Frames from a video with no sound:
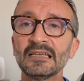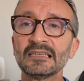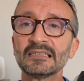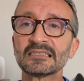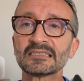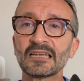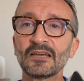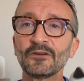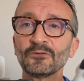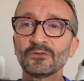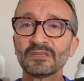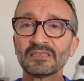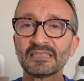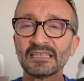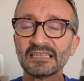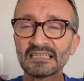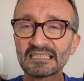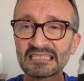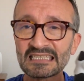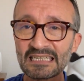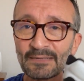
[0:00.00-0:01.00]
So the
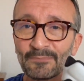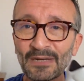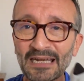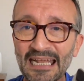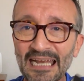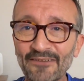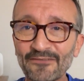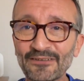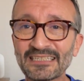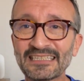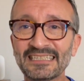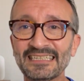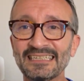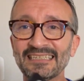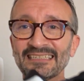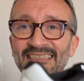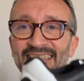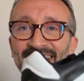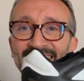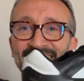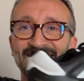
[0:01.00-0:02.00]

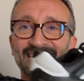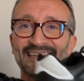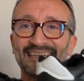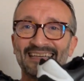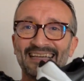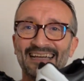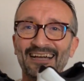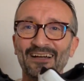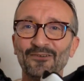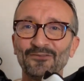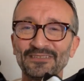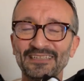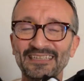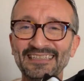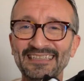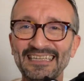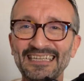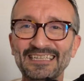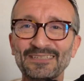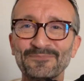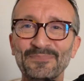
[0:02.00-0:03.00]
similarities, holding
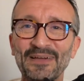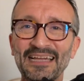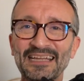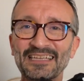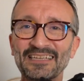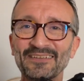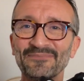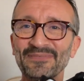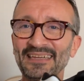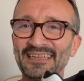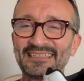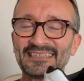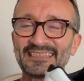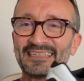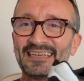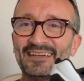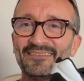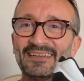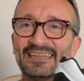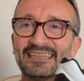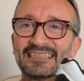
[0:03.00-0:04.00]
these back a bit,
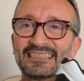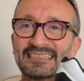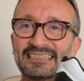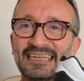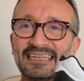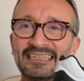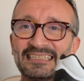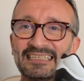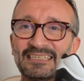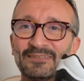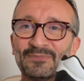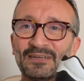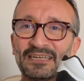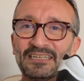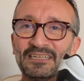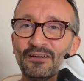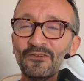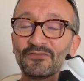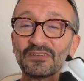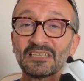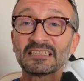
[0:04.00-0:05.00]
I mean, stating the being
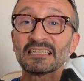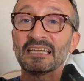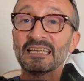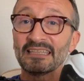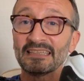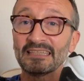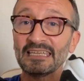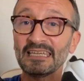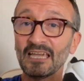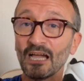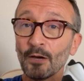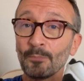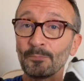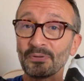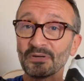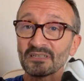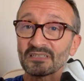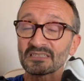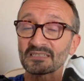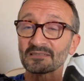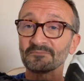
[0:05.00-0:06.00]
obvious, the
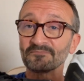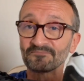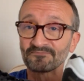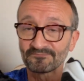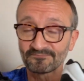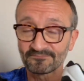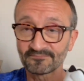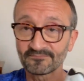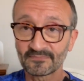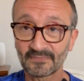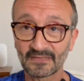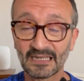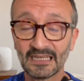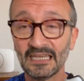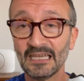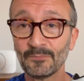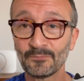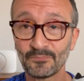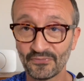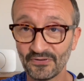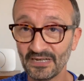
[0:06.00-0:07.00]
uppers are
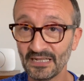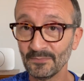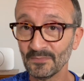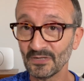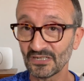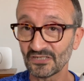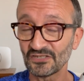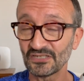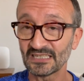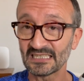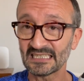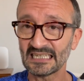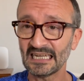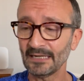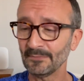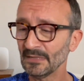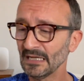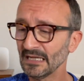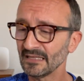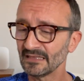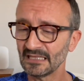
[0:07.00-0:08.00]
pretty much the same.
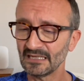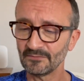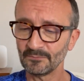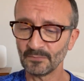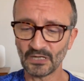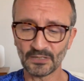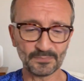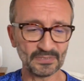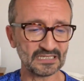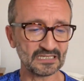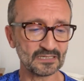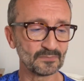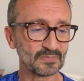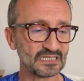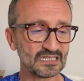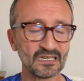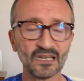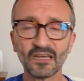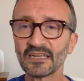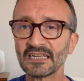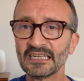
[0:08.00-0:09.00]
There might be some
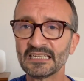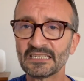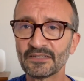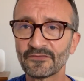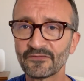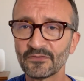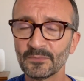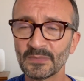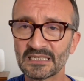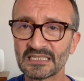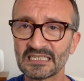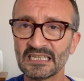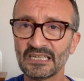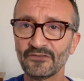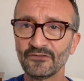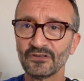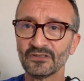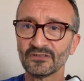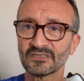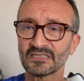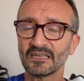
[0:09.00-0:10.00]
slightly different
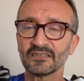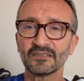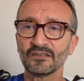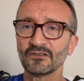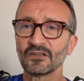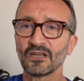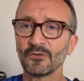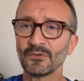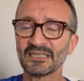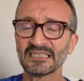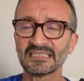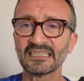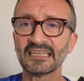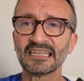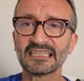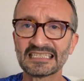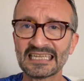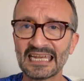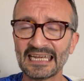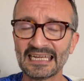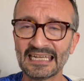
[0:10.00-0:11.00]
materials. I don't go into the
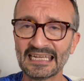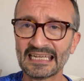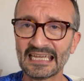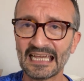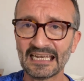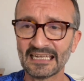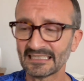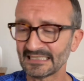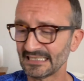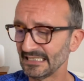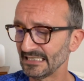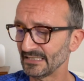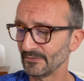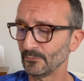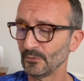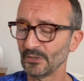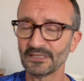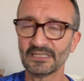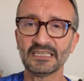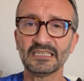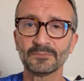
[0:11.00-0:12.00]
technicalities of
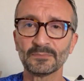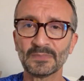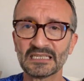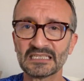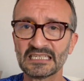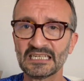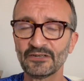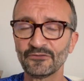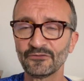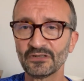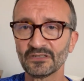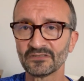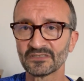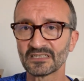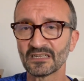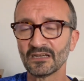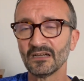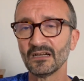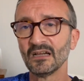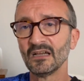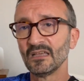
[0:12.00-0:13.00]
what these materials
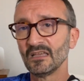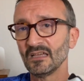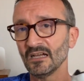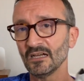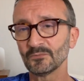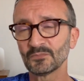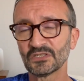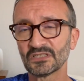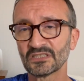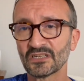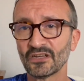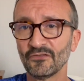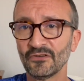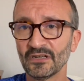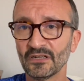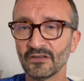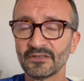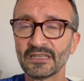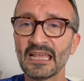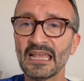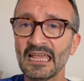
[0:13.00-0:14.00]
are. I'm just going
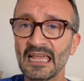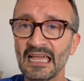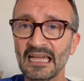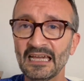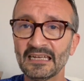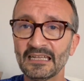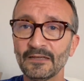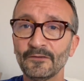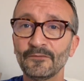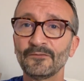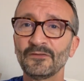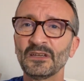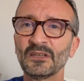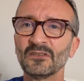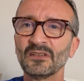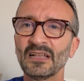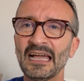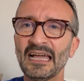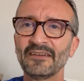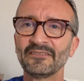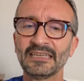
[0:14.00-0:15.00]
on how they feel,
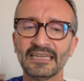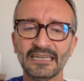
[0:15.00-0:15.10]
how they